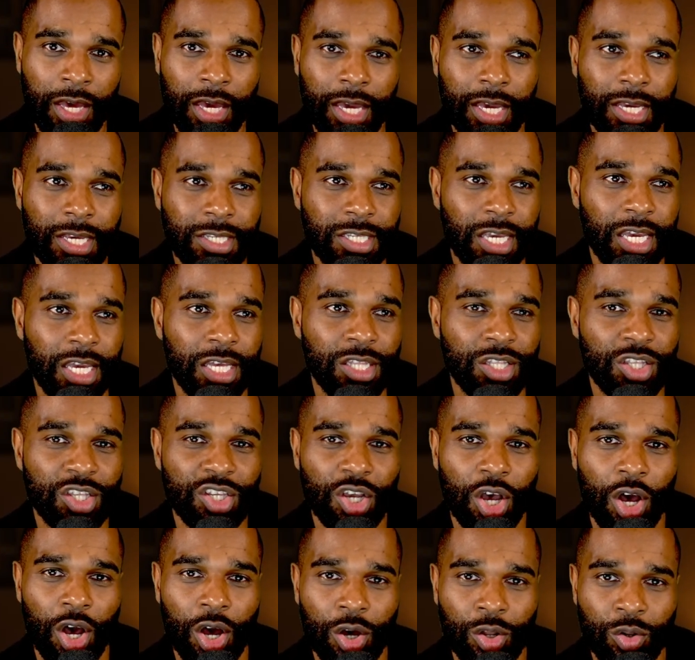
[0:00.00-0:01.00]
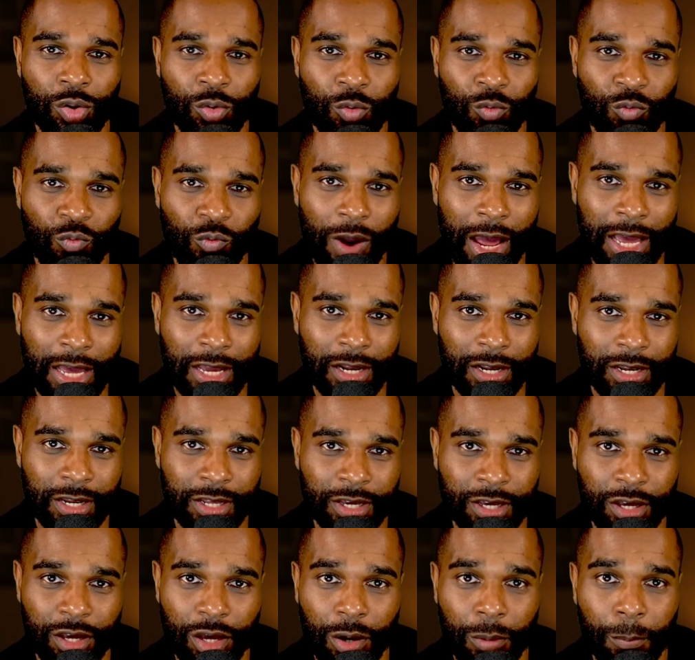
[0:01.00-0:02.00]
is internal
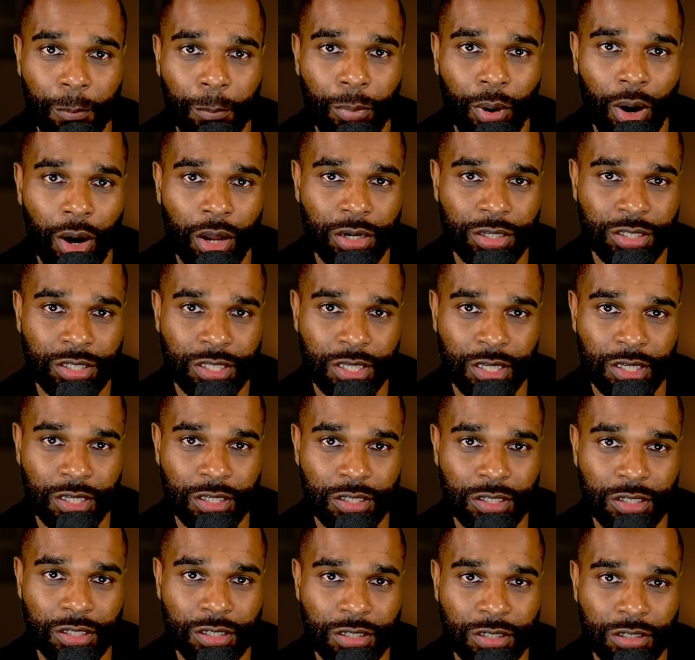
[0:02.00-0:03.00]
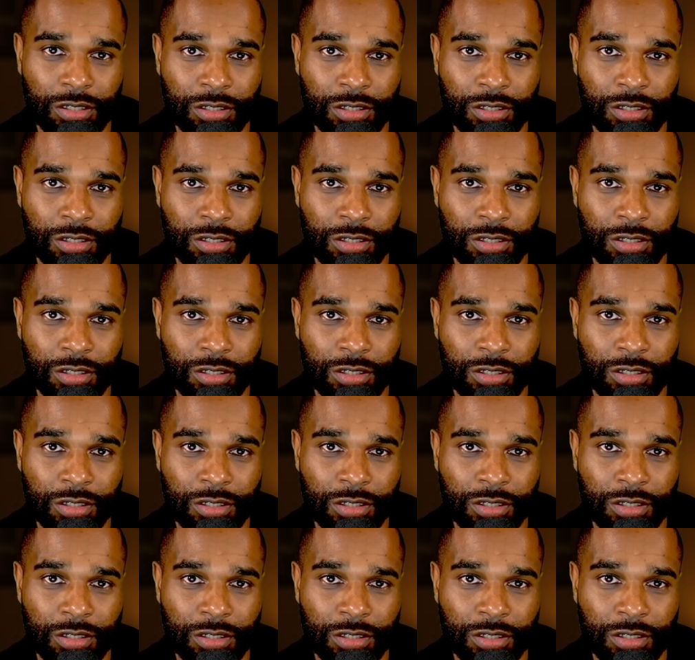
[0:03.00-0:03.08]
wrangling and politics.